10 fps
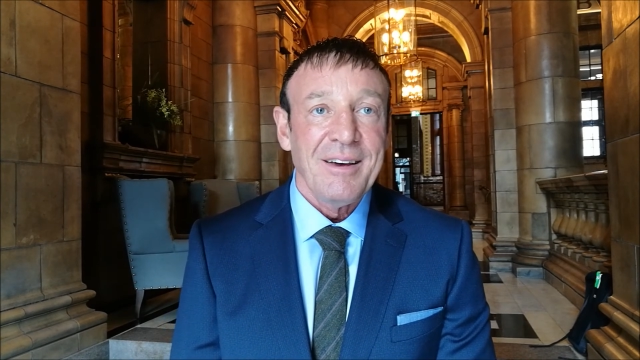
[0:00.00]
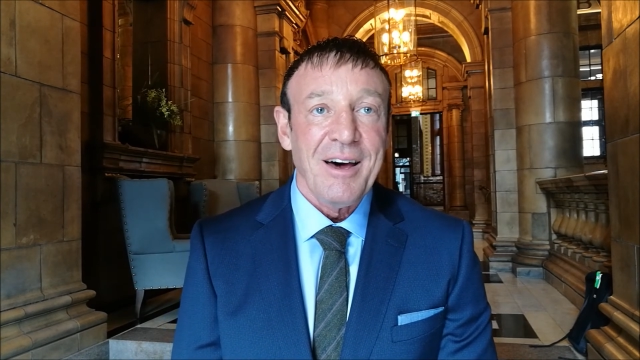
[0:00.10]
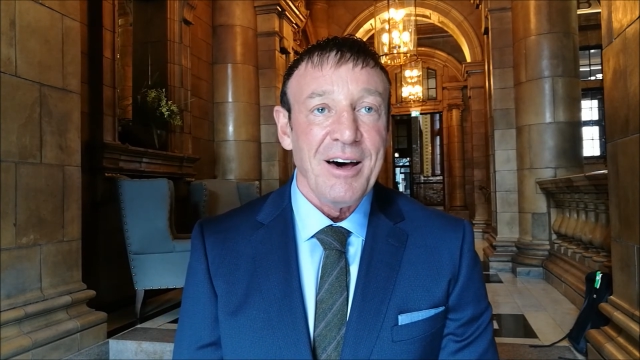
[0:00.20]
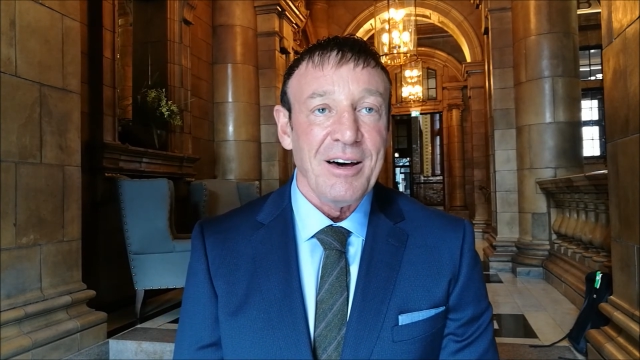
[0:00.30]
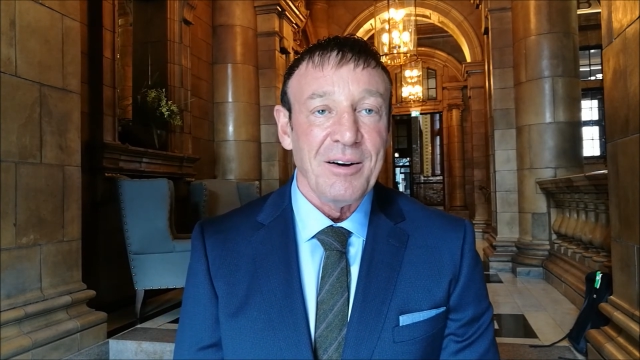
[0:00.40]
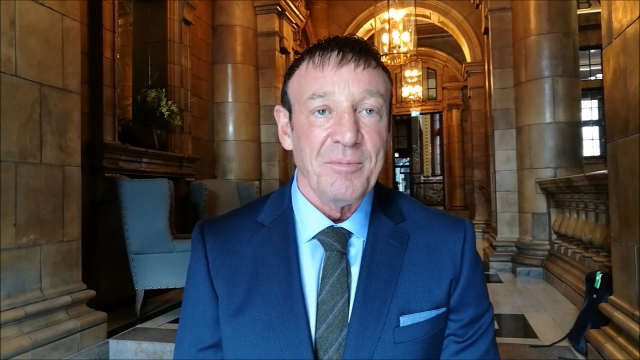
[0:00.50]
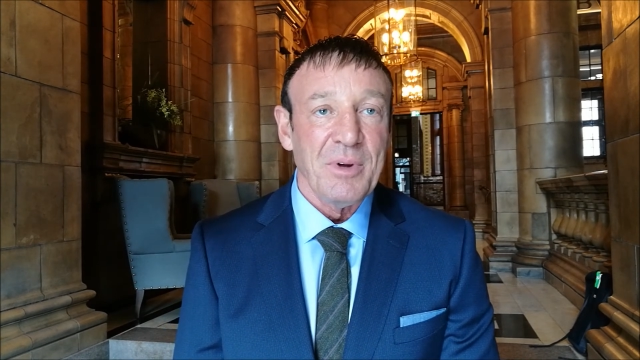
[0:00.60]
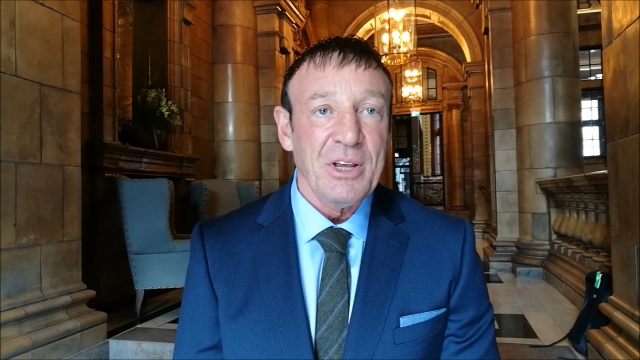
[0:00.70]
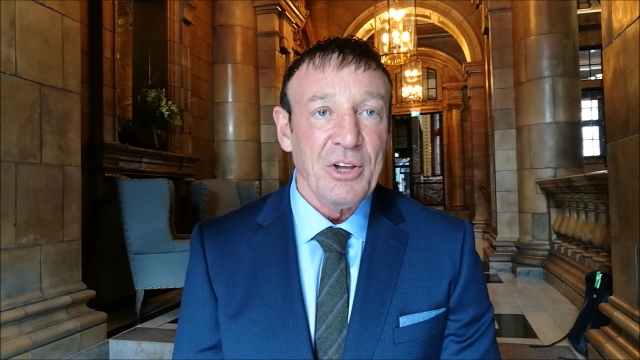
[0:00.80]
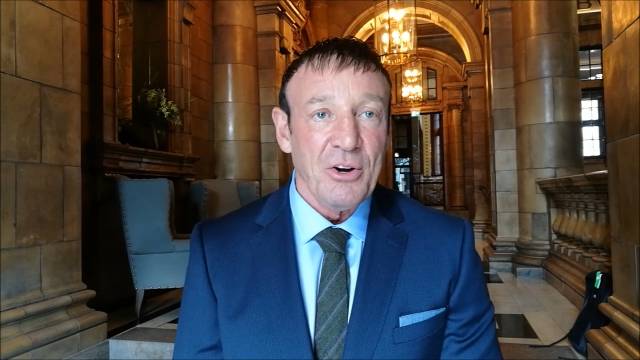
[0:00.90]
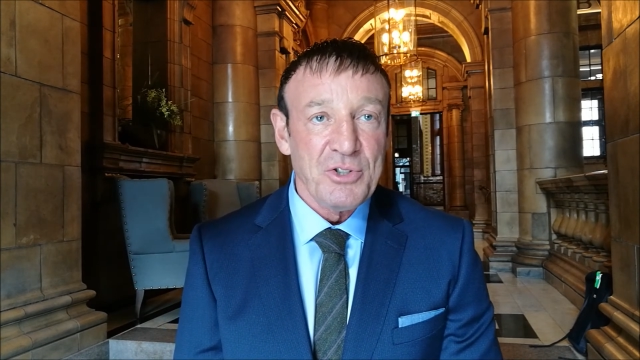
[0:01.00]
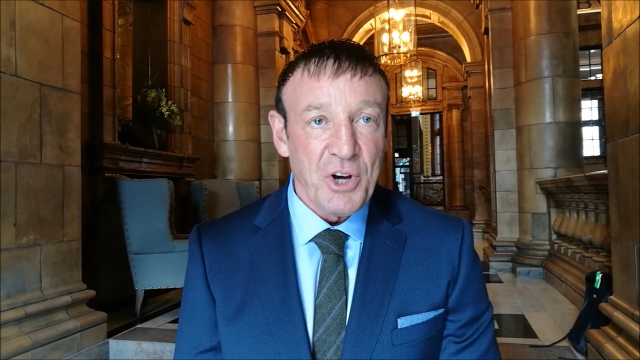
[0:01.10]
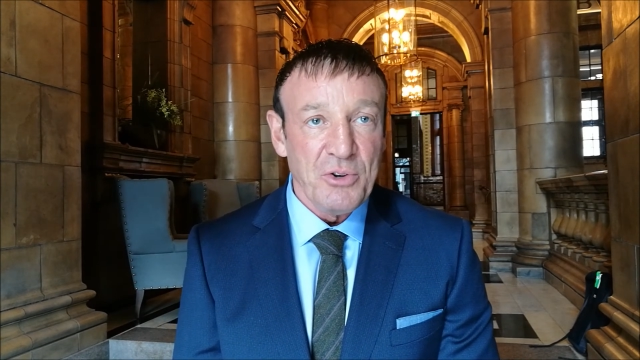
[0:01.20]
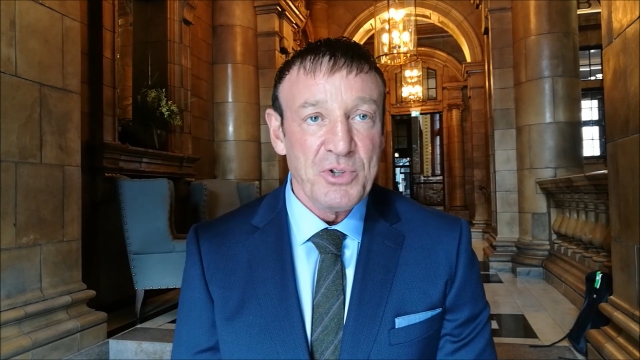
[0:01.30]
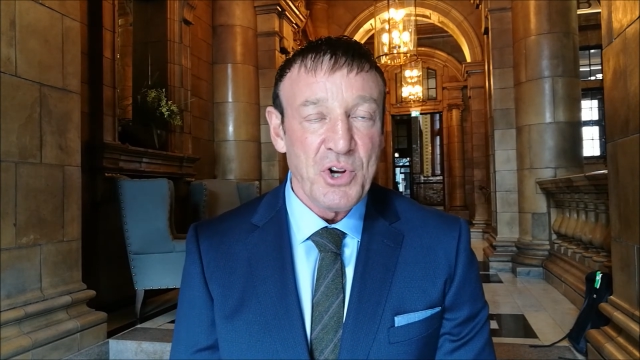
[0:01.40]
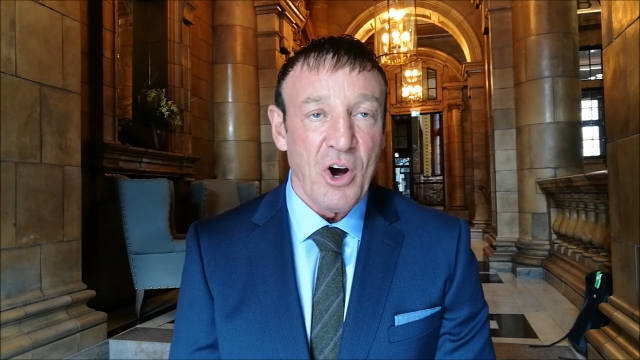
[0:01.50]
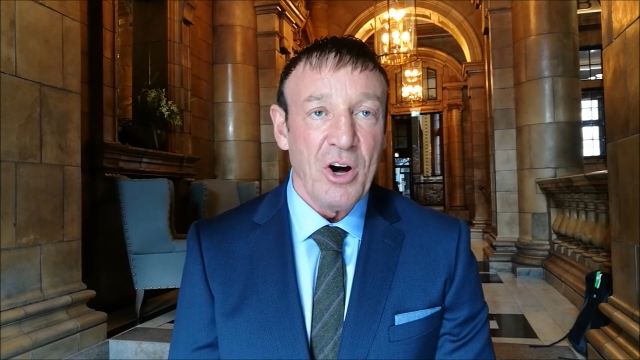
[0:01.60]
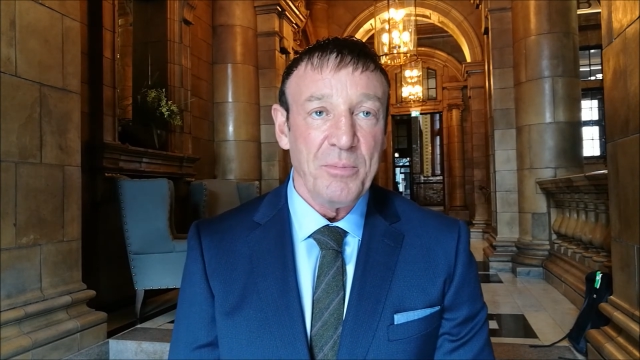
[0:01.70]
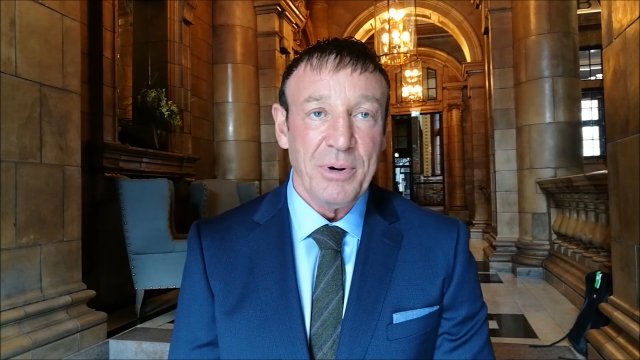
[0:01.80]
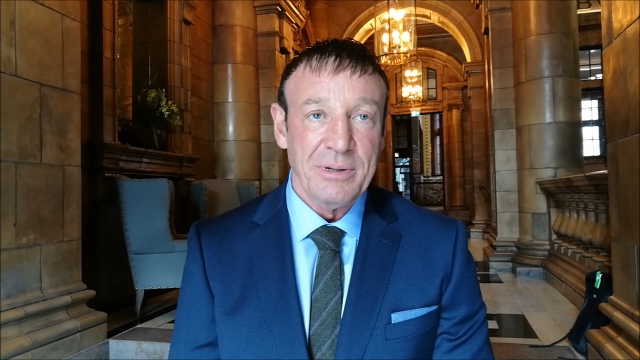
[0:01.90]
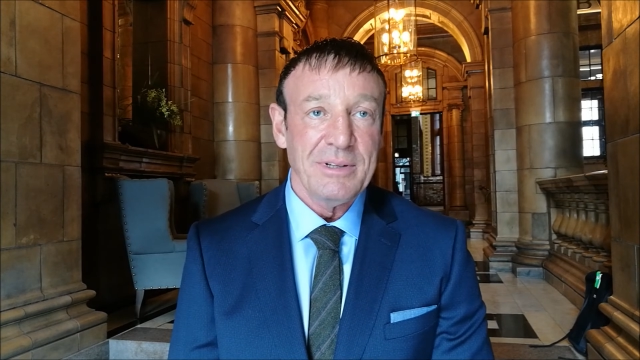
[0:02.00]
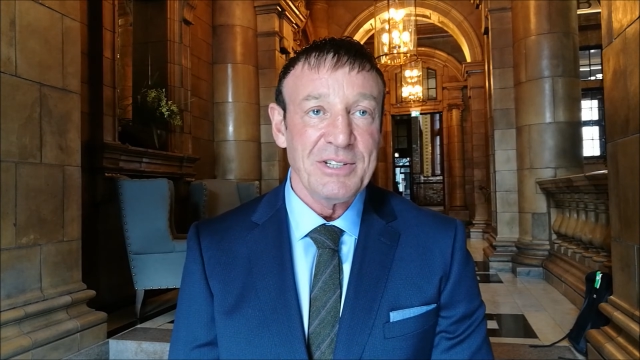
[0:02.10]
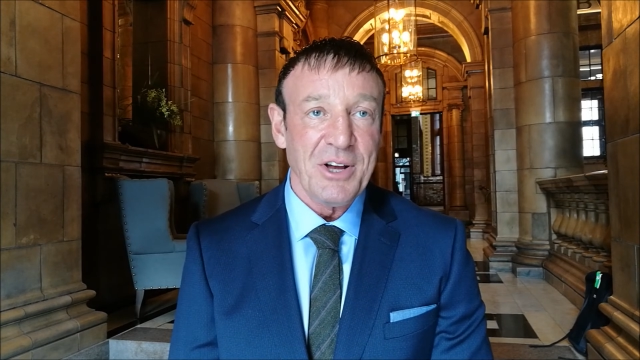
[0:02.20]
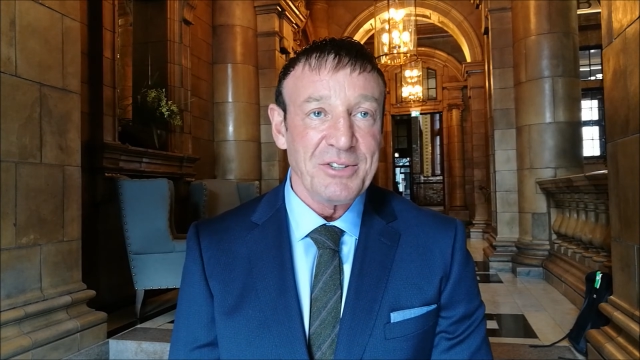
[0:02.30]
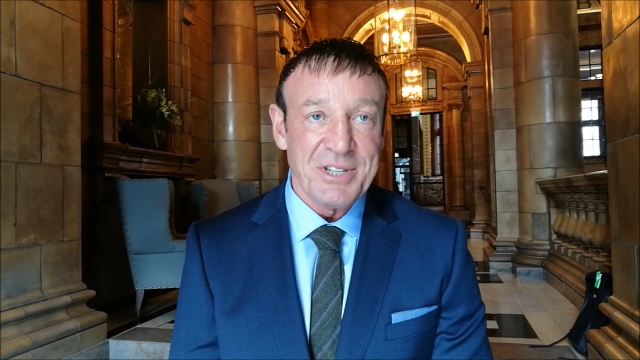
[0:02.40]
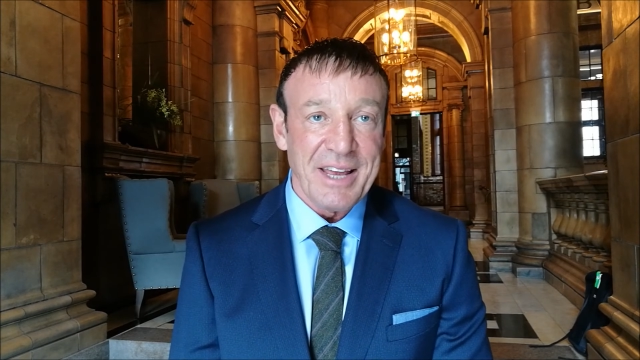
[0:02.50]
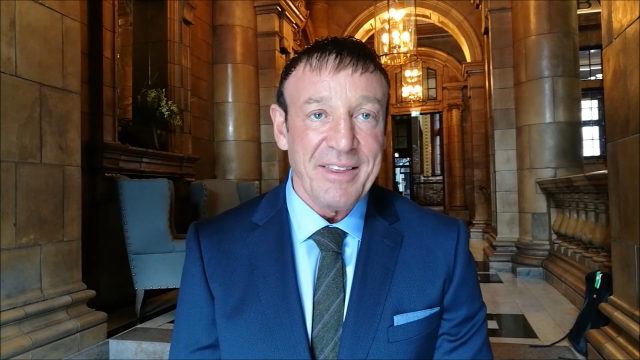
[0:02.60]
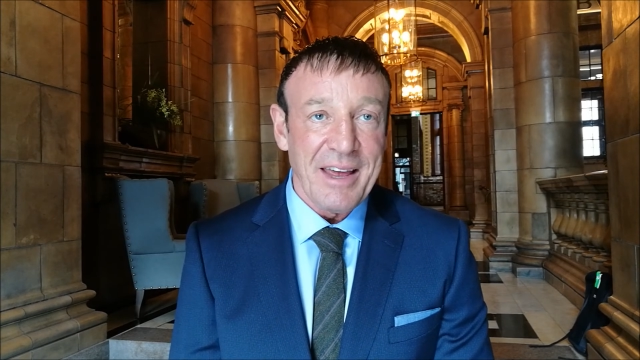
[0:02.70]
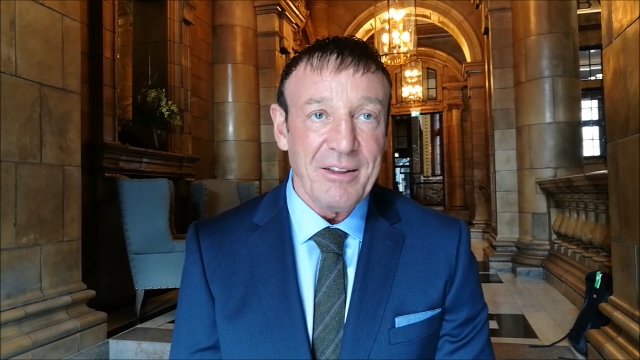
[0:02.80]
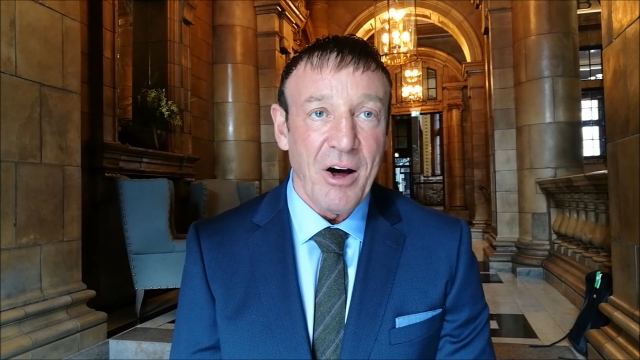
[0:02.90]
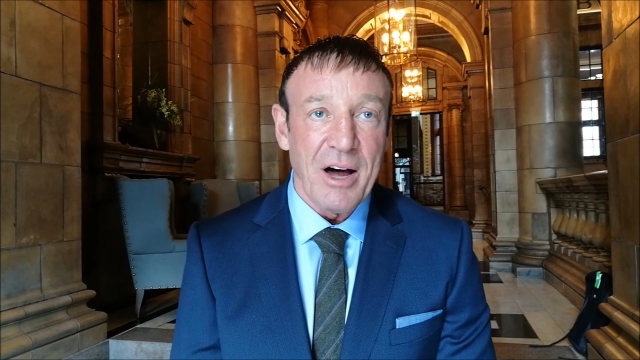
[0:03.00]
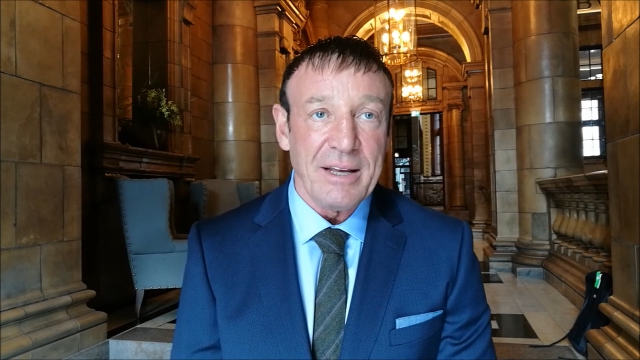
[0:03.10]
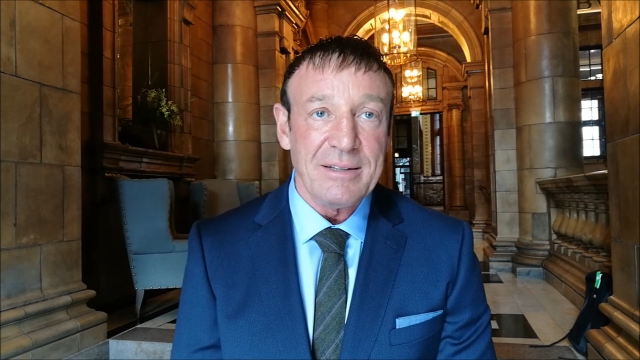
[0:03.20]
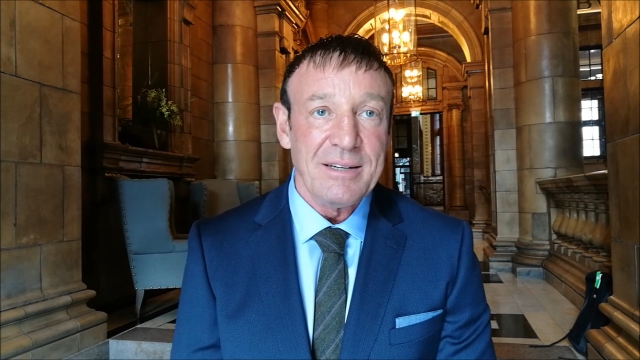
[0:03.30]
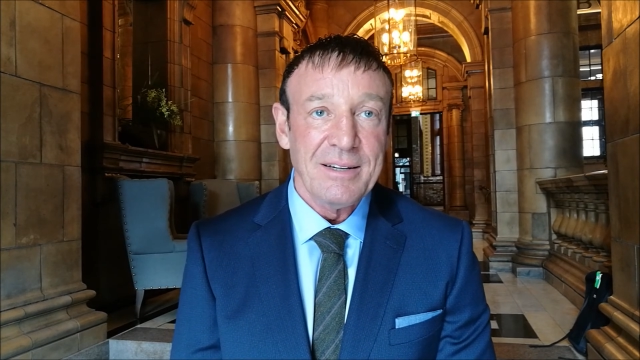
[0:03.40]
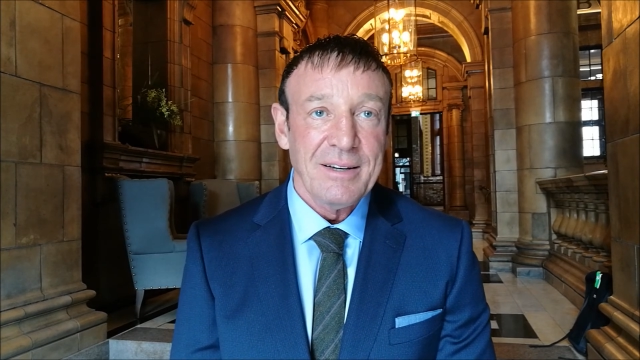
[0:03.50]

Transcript: You know, Joe's job is on Saturday night.